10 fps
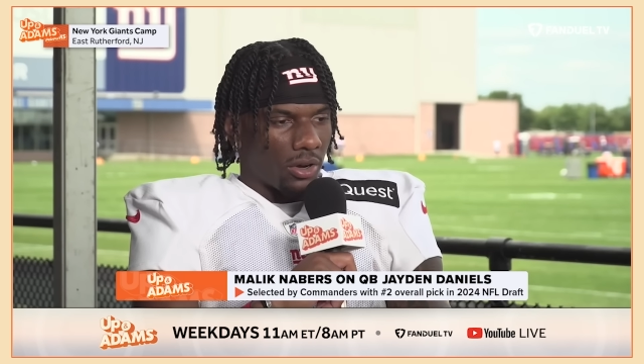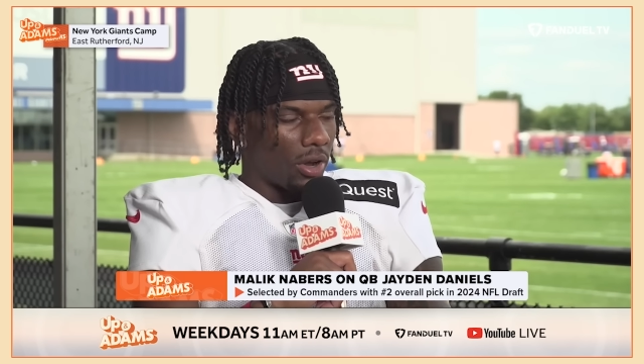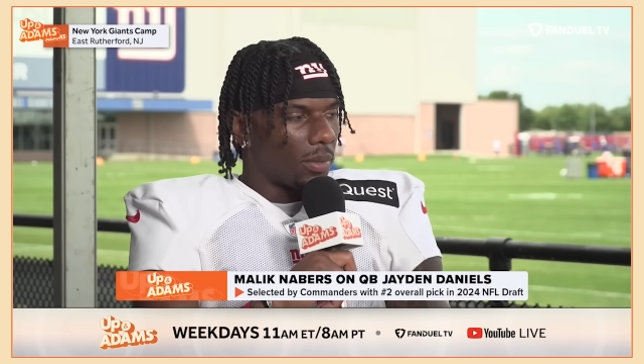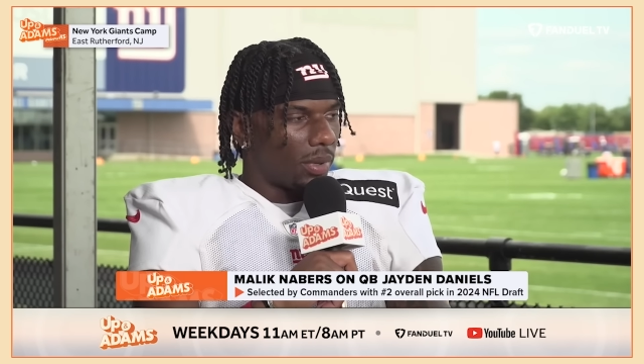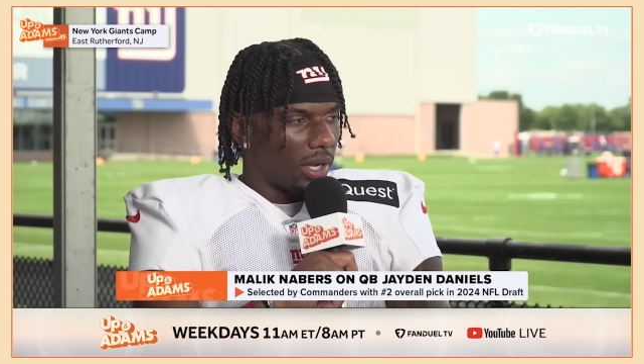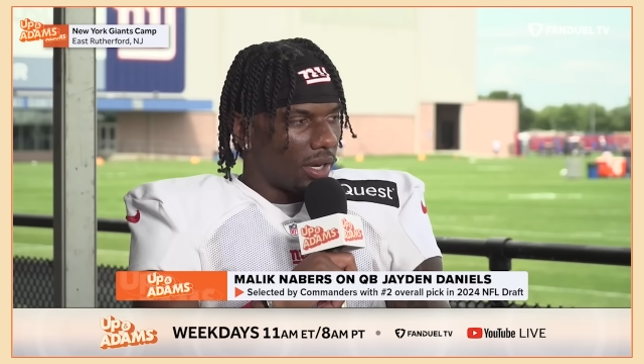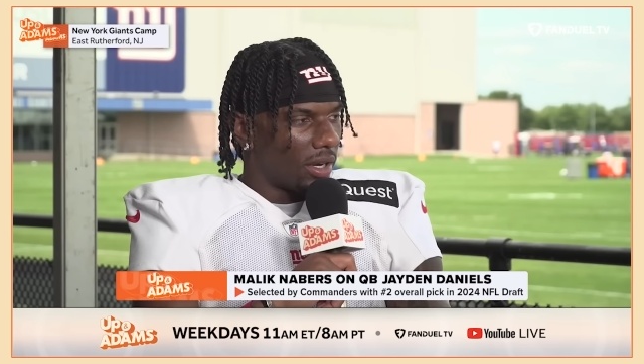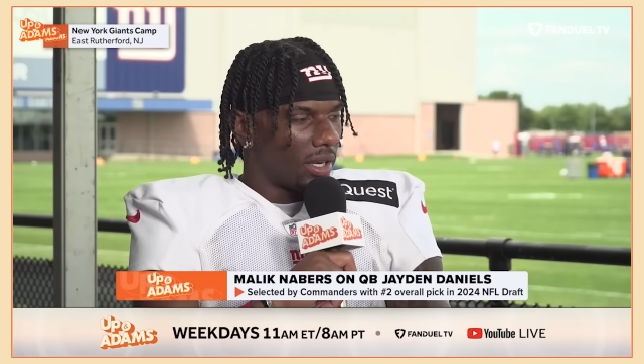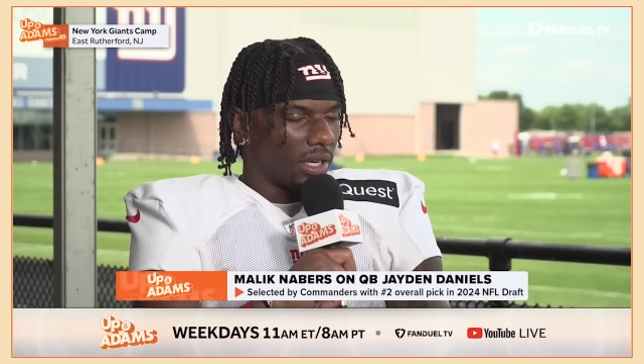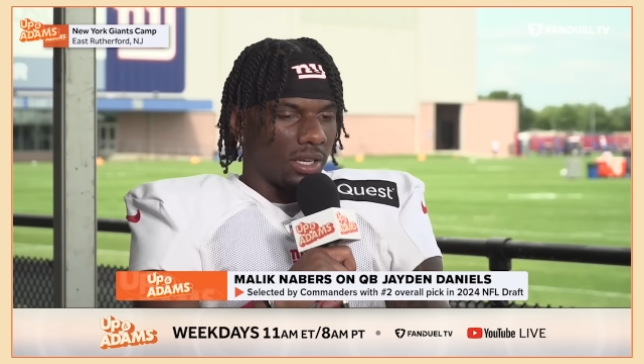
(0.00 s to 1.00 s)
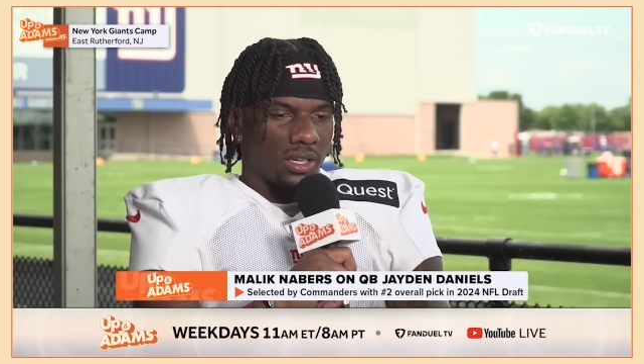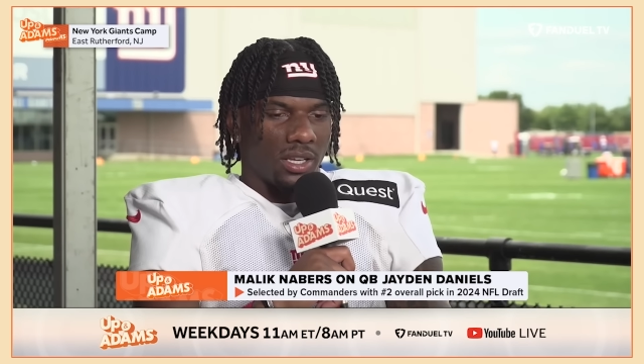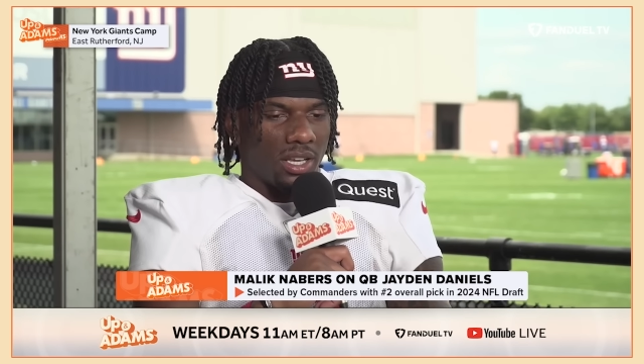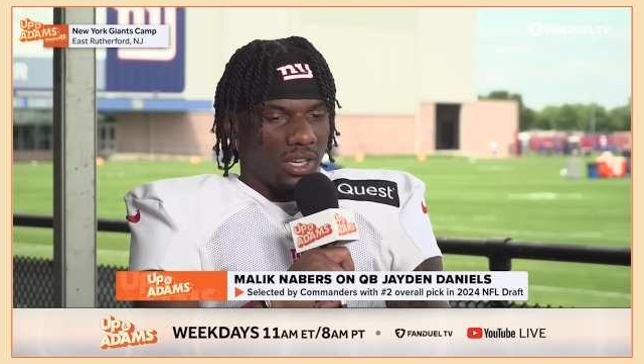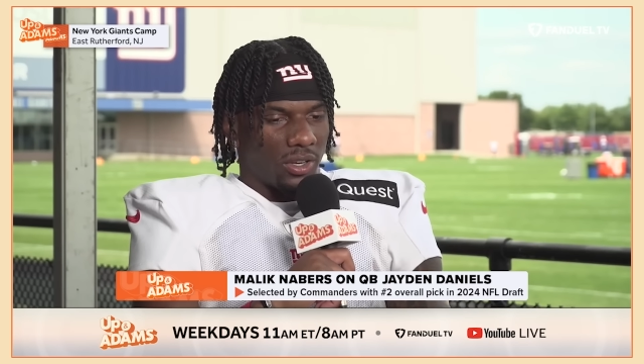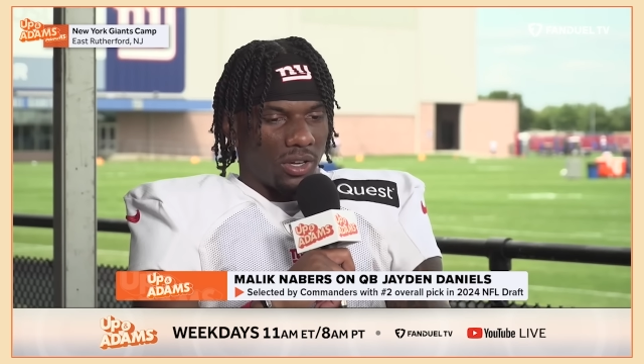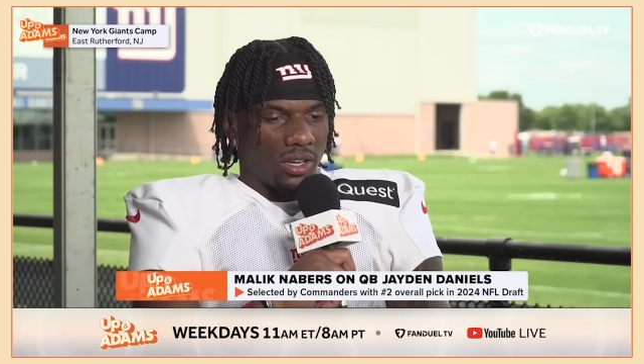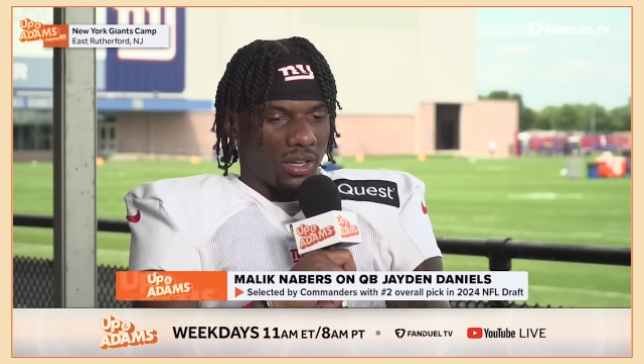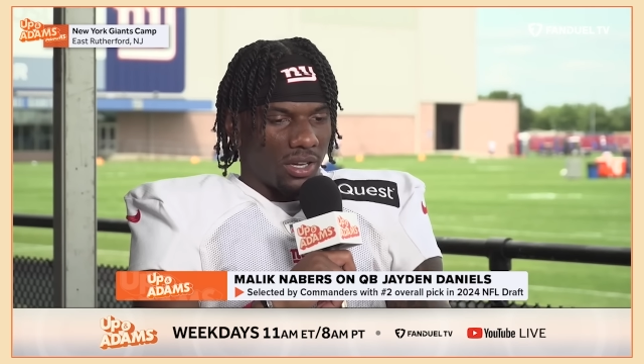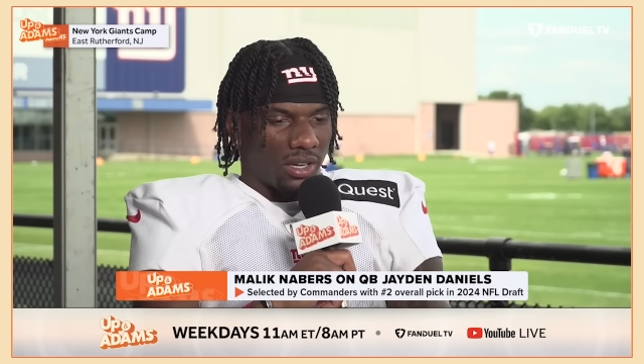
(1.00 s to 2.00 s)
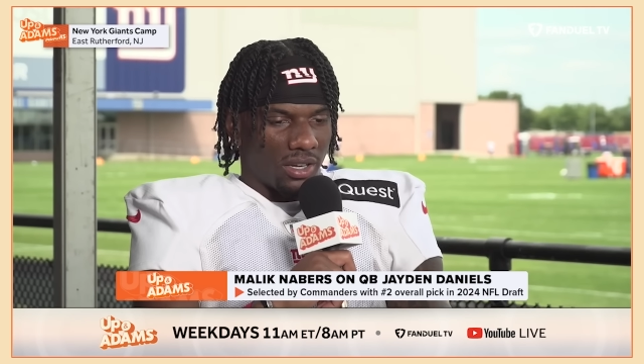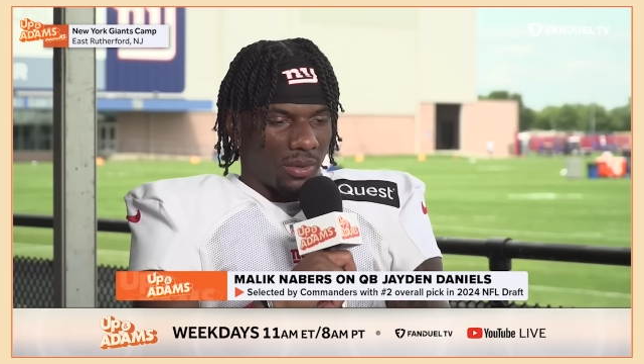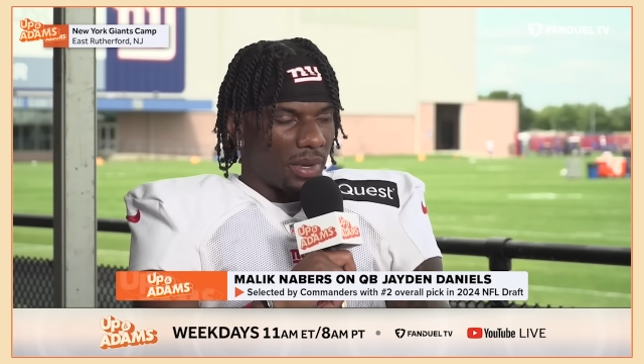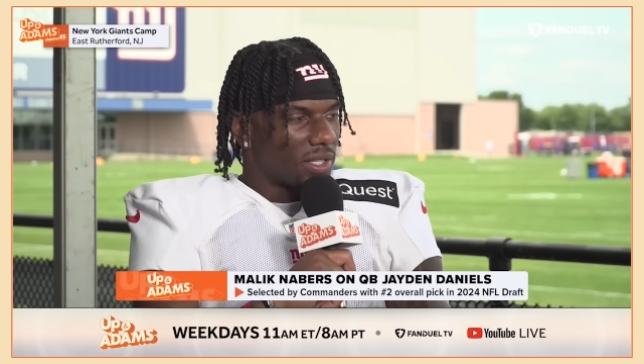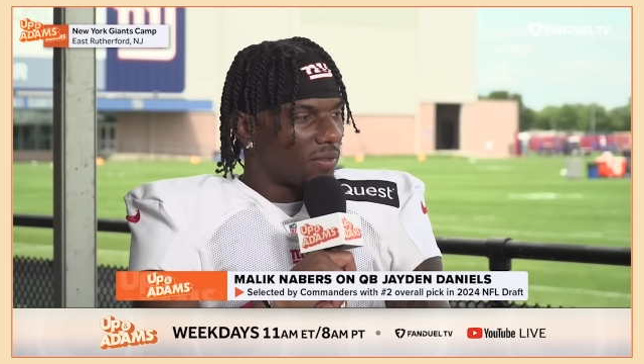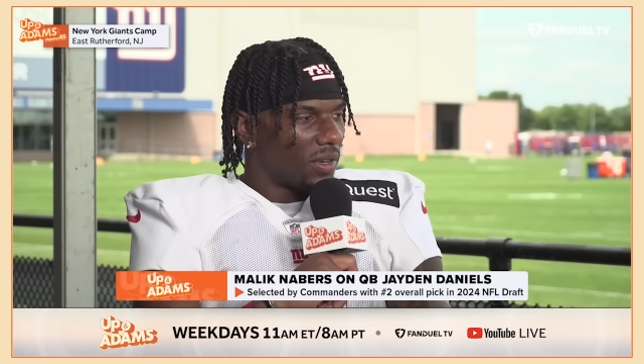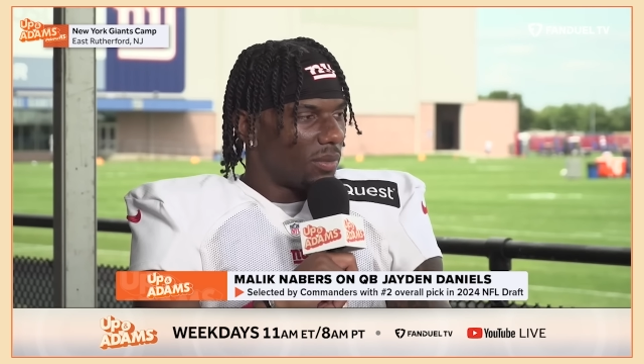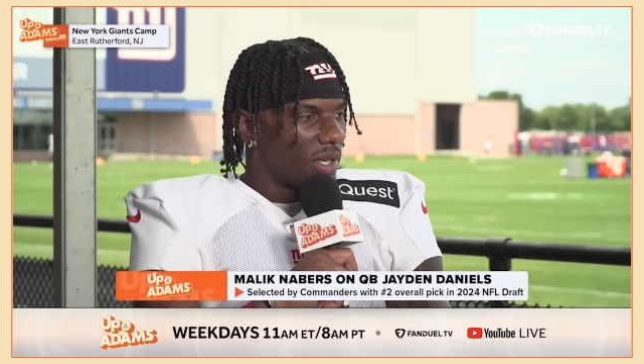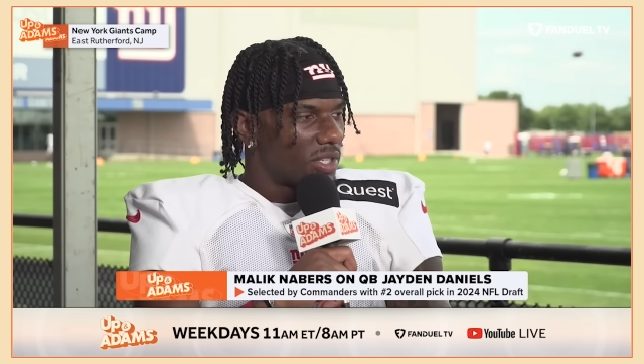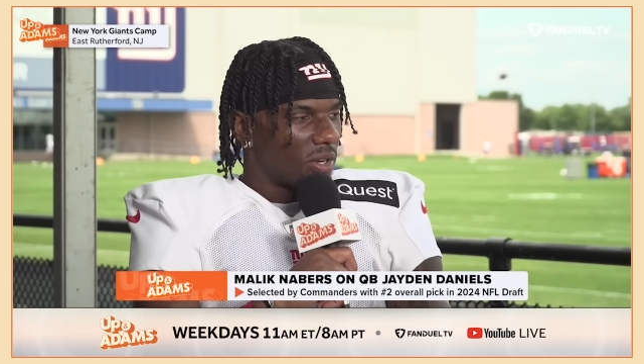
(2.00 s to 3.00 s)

a great player, and a you know a, a best friend of me.